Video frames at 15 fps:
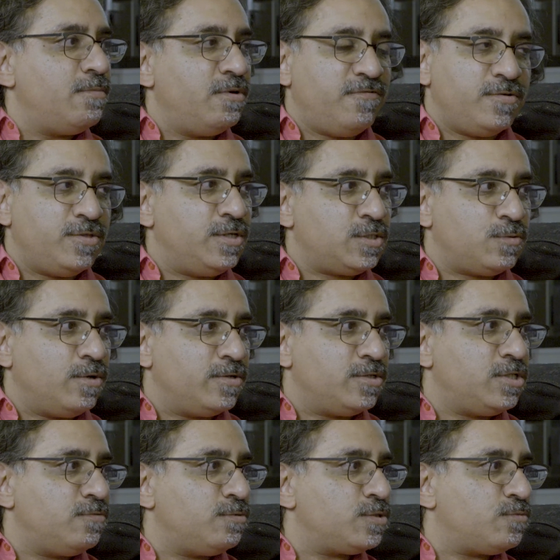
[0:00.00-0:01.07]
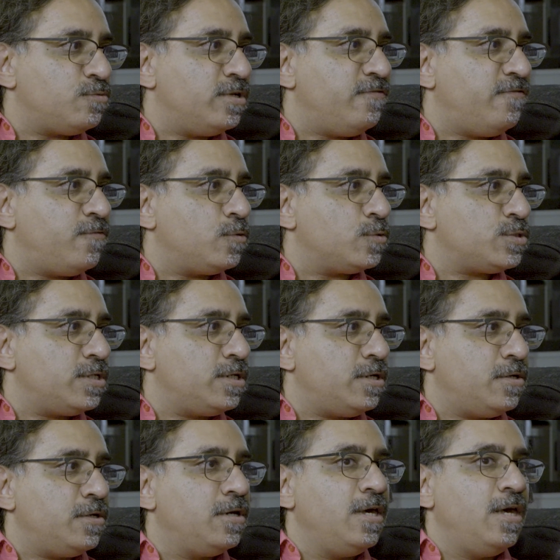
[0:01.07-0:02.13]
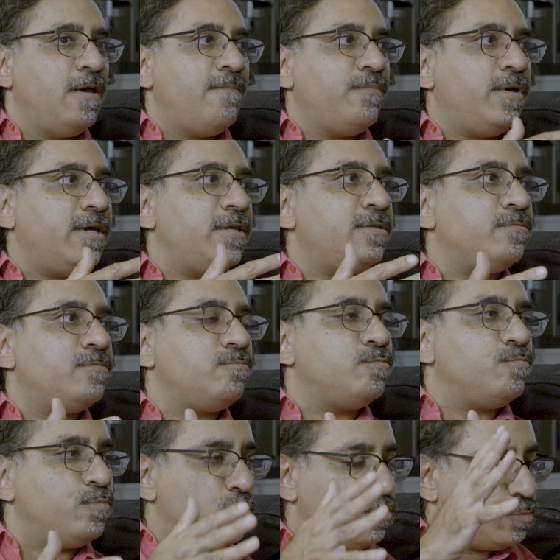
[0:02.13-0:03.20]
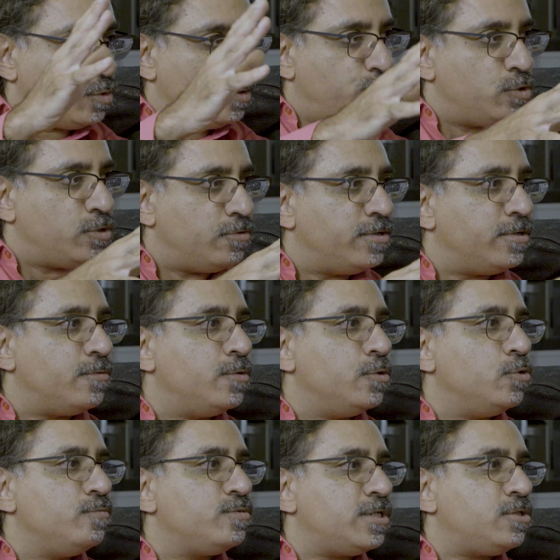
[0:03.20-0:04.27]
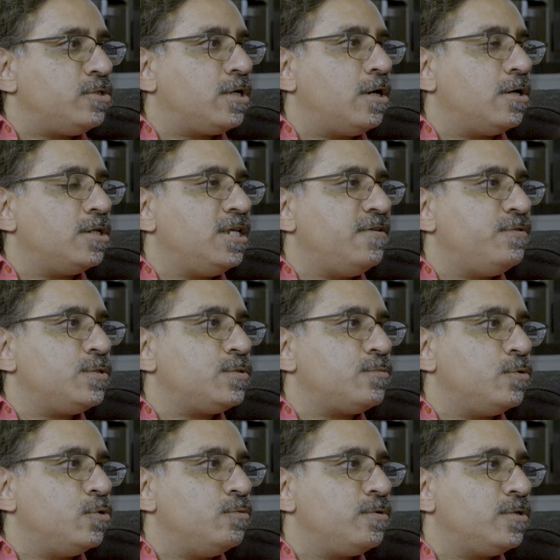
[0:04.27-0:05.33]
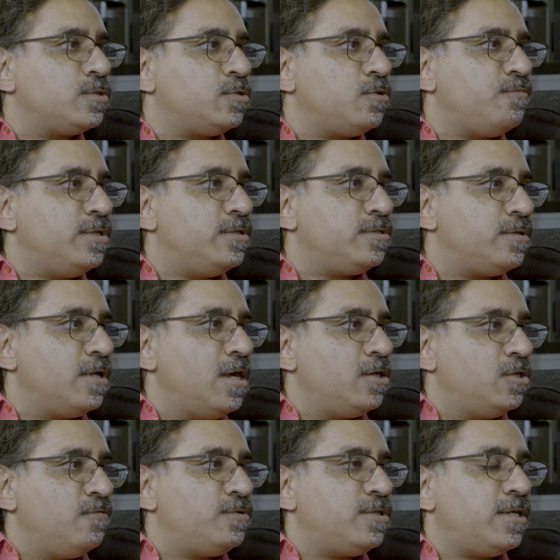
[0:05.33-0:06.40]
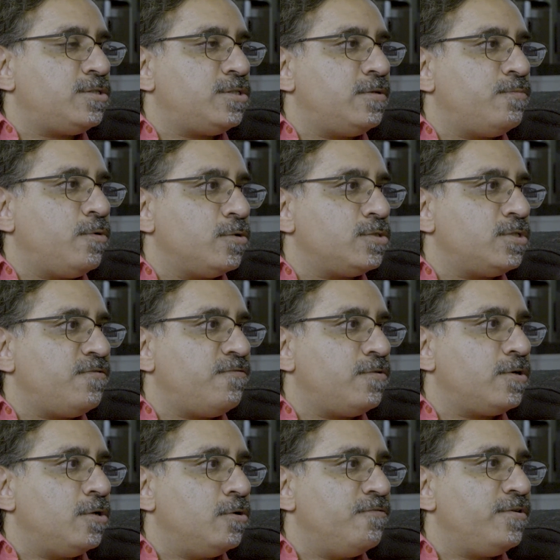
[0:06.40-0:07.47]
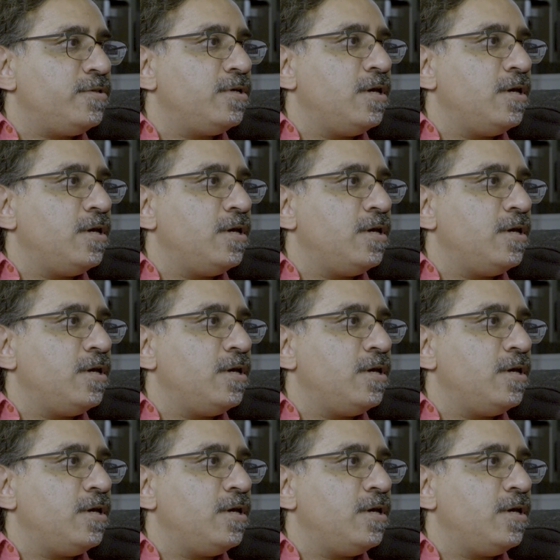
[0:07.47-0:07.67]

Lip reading: but for this one, she was really forcing her and put her in a room. Said you can't leave this room because you've tested positive for COVID.